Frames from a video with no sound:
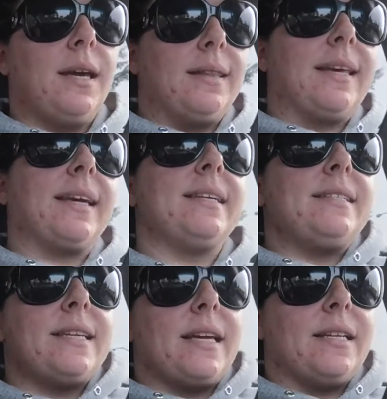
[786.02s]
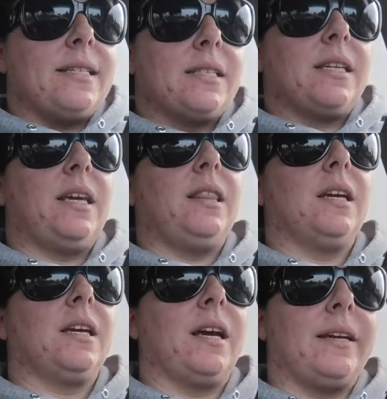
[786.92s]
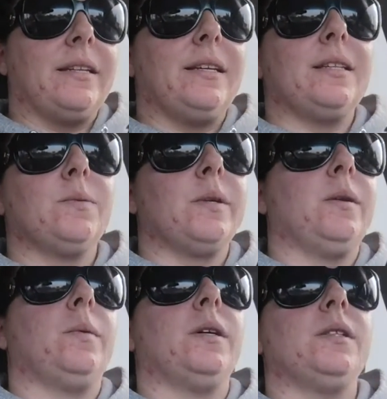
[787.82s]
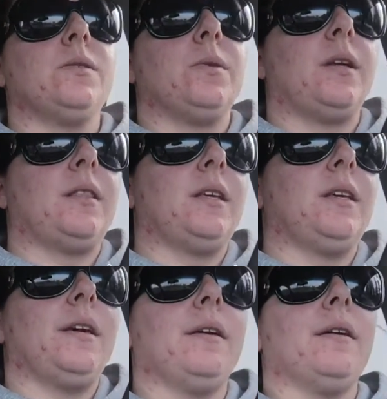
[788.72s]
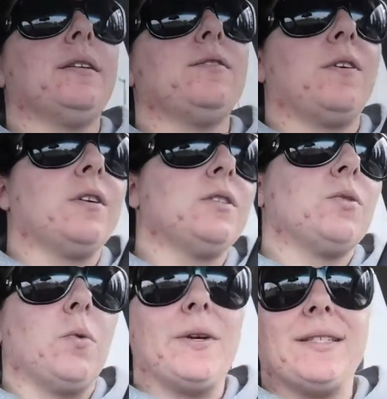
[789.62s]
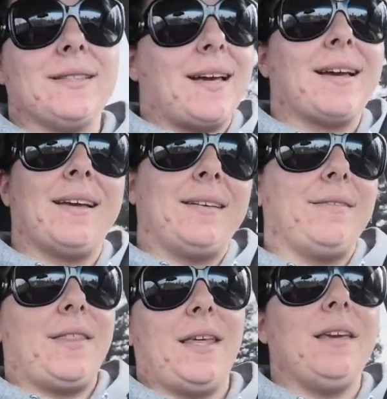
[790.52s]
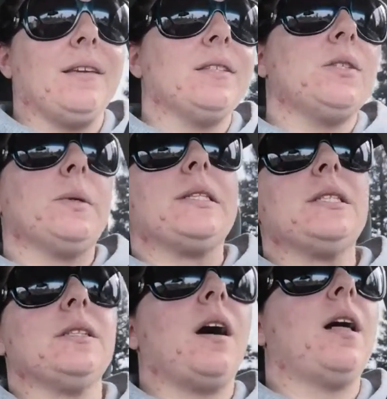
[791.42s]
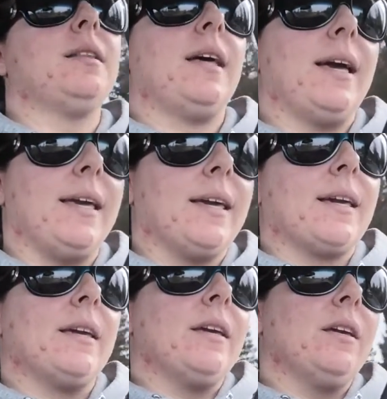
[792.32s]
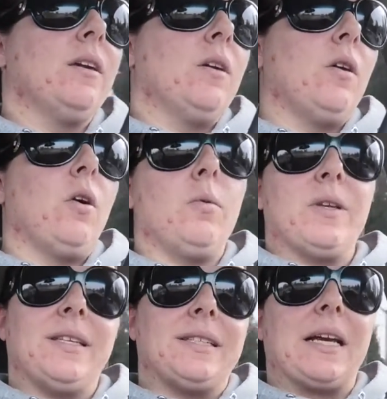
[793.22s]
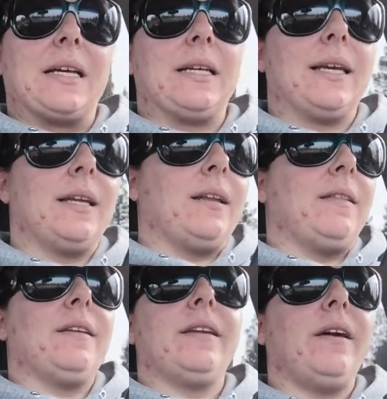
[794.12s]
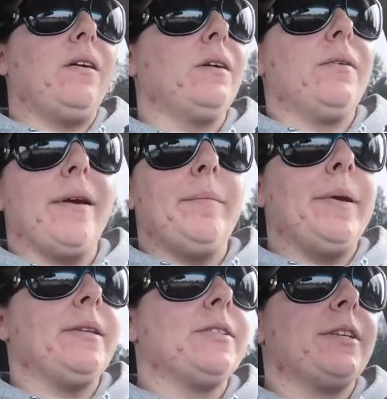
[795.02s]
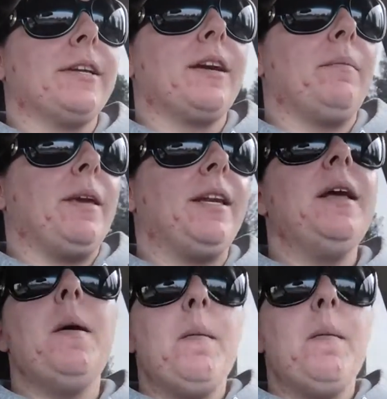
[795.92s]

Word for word: And like I said, he's a kid that kind of gets what he wants throughout the year as far as toys and that kind of thing. So it's not like, oh, well, he's not going to get anything now and grandparents are going to come in.